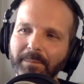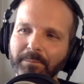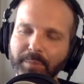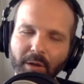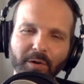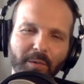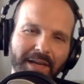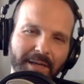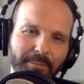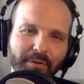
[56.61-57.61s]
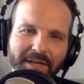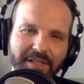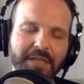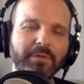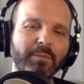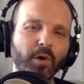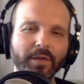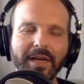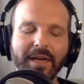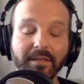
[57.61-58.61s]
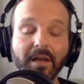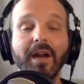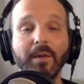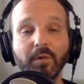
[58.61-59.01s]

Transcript: blown away and impressed even more than I thought I